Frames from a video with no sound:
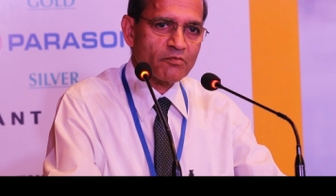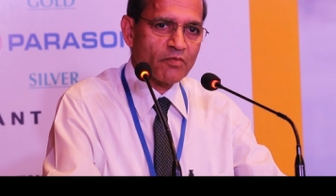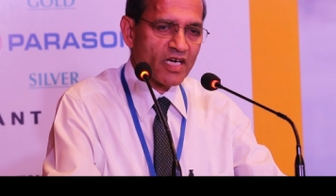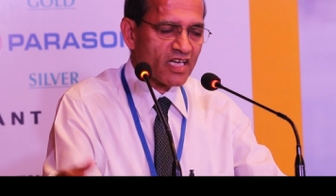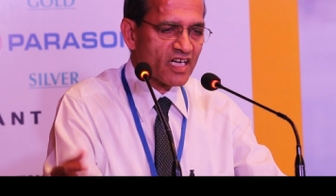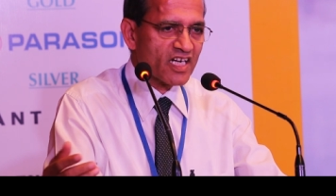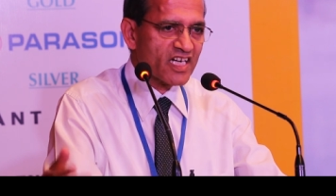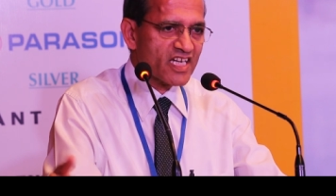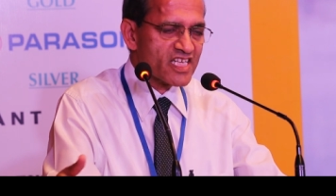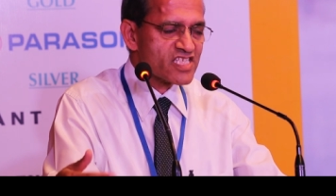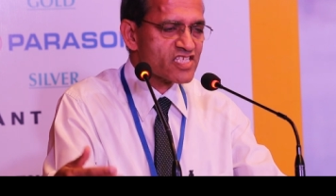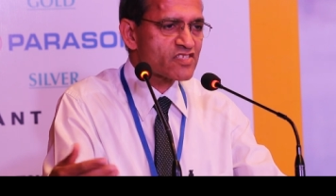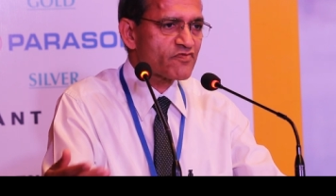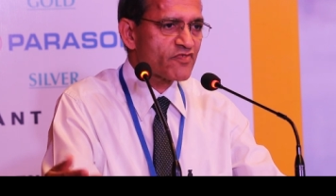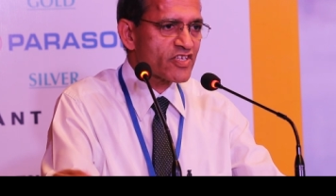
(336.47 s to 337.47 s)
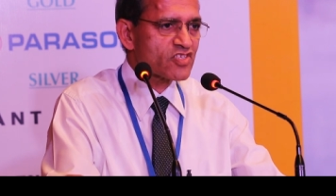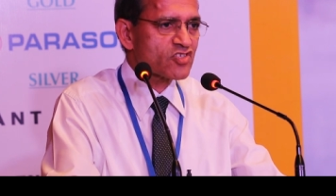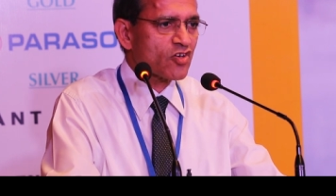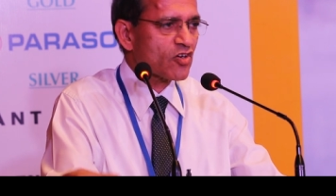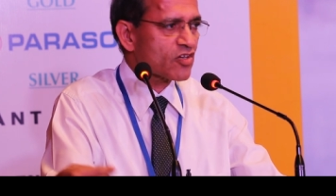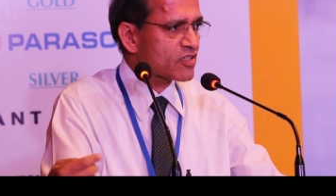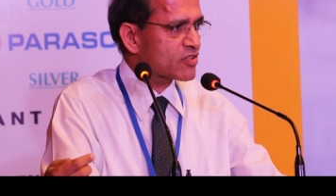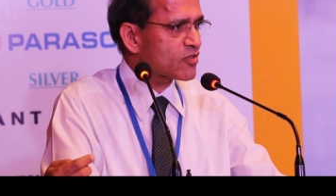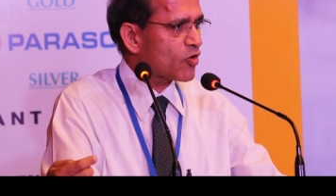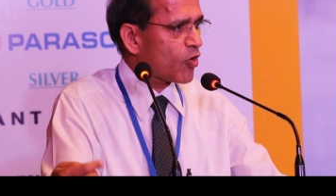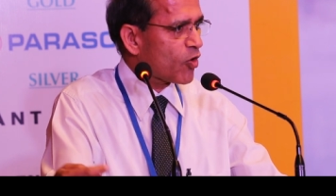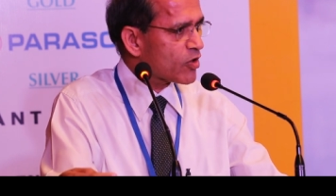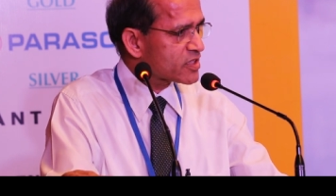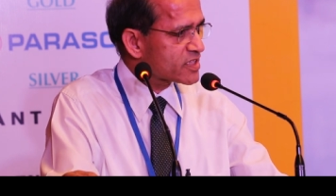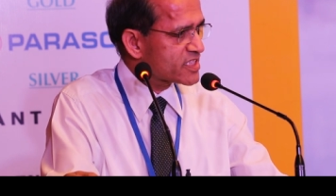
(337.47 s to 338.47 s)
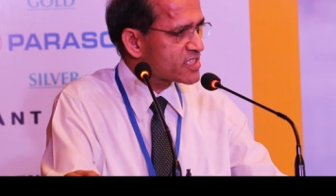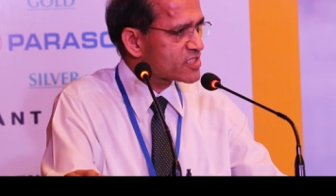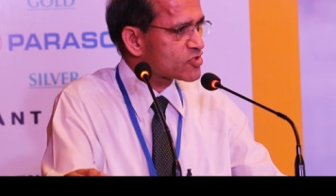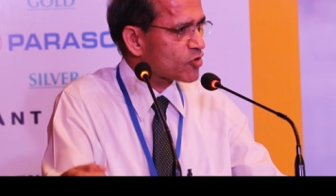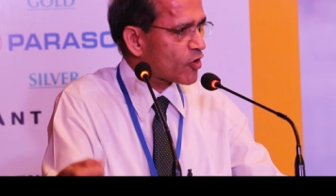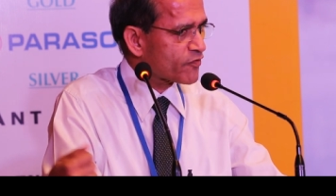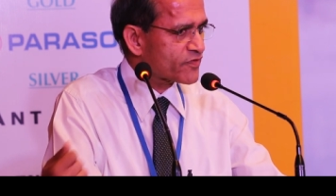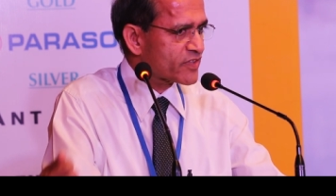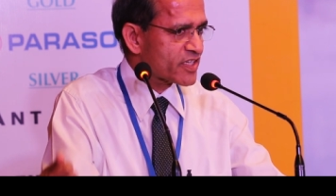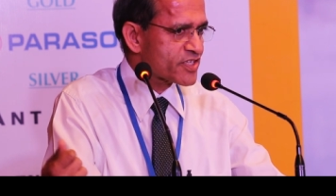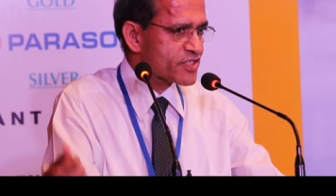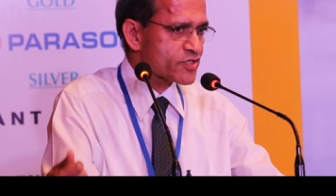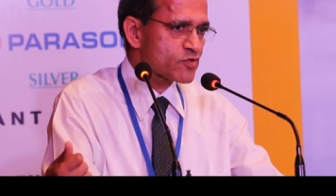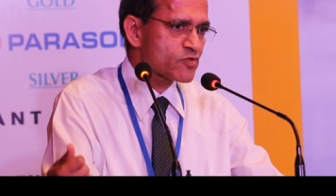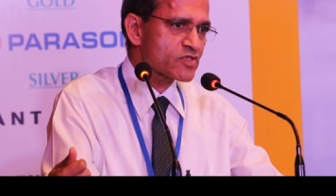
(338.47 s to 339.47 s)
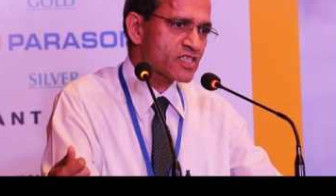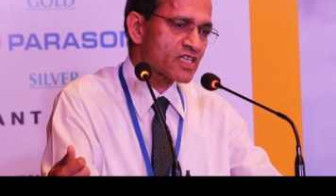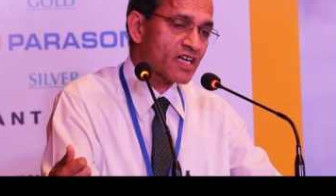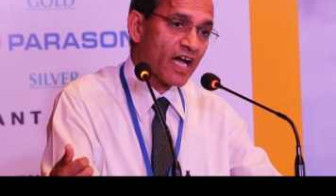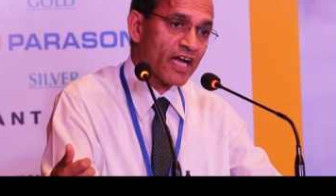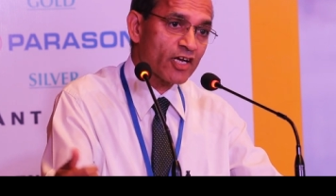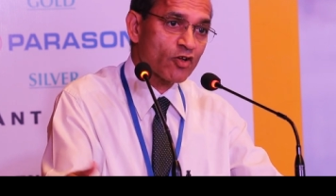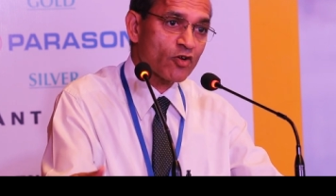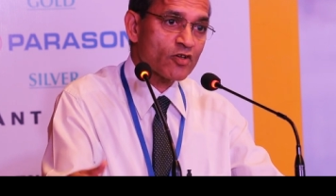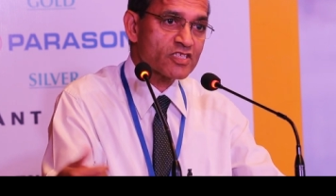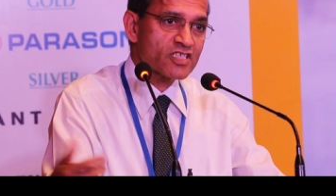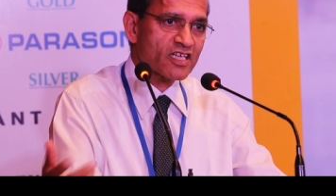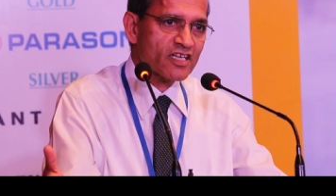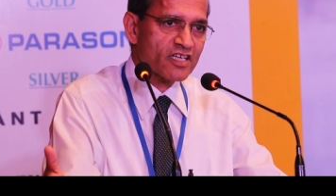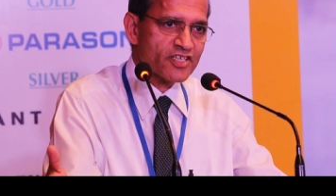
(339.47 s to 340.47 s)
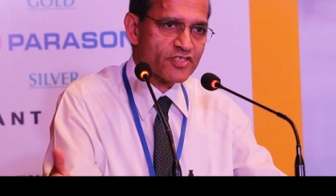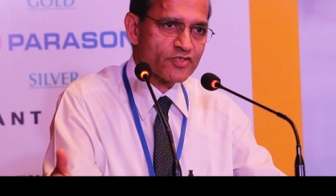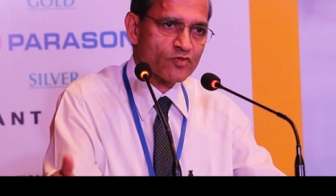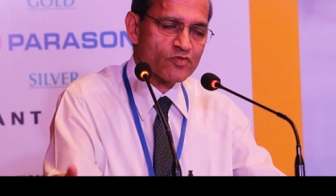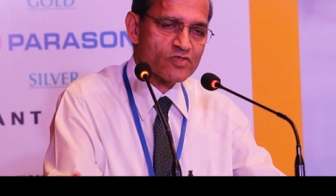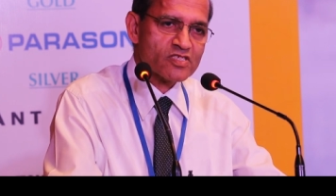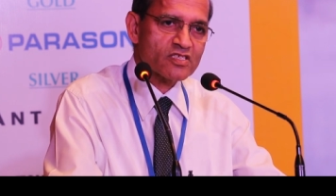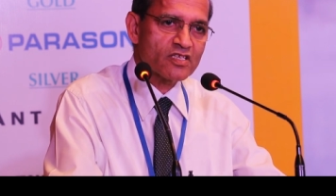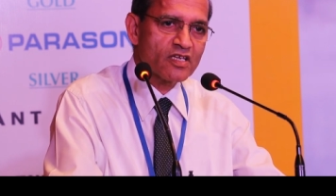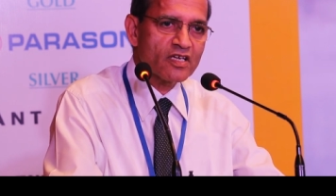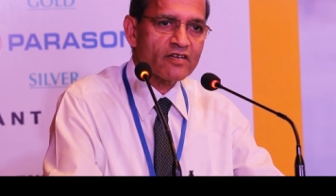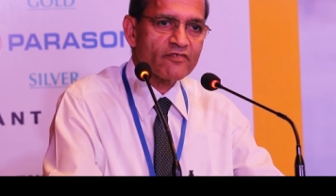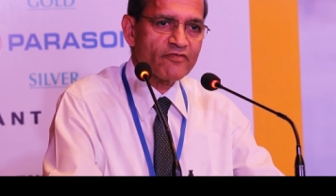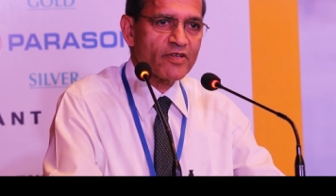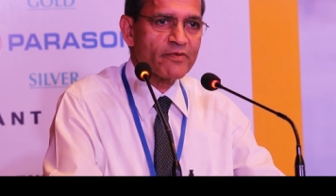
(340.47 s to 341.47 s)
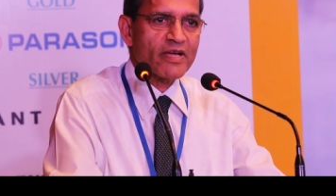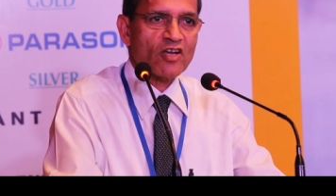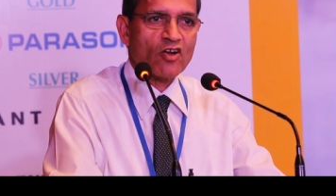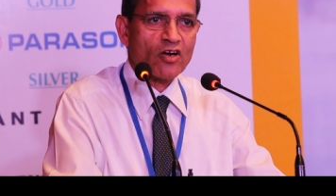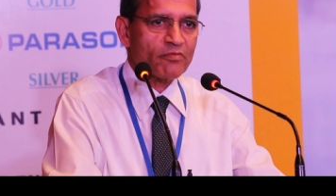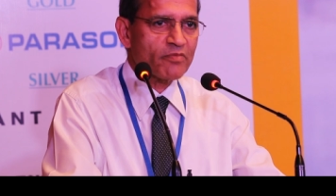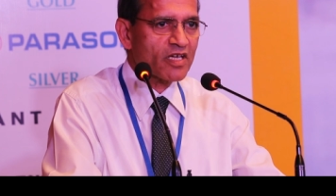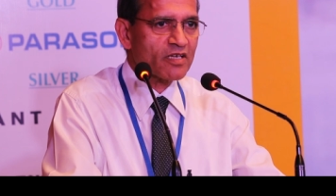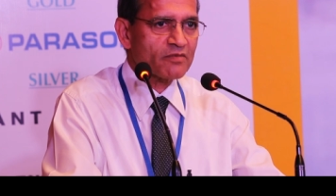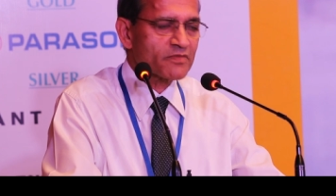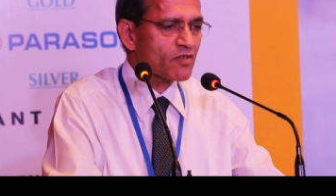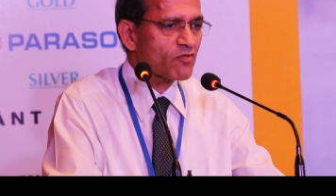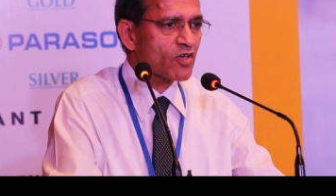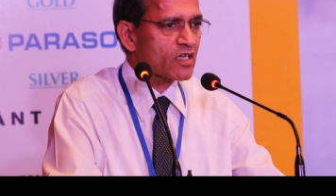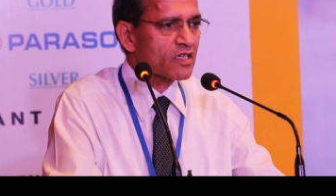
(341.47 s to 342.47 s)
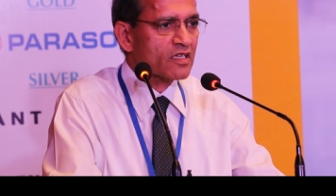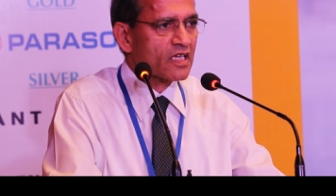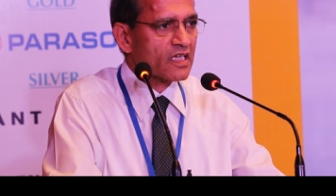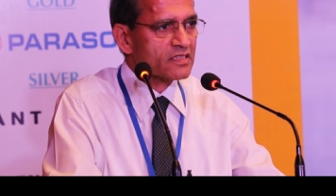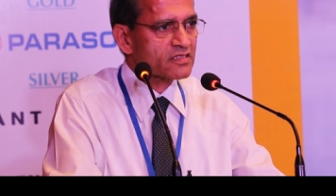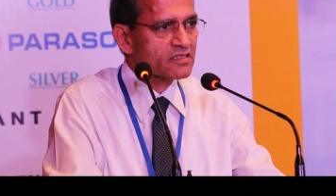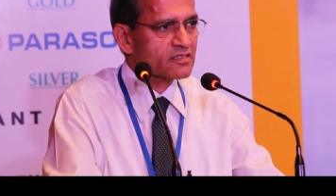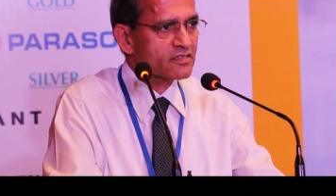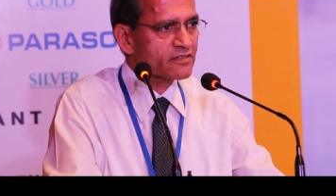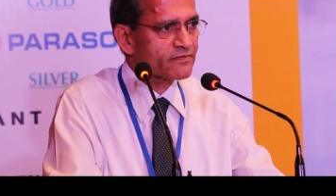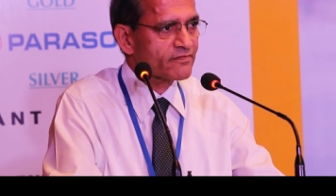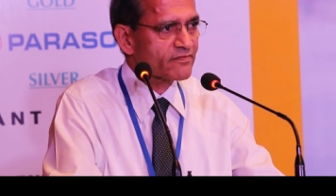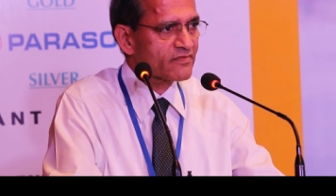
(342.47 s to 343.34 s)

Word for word: but unless we talk all these softer issues and ideological issues, we may not become the world class.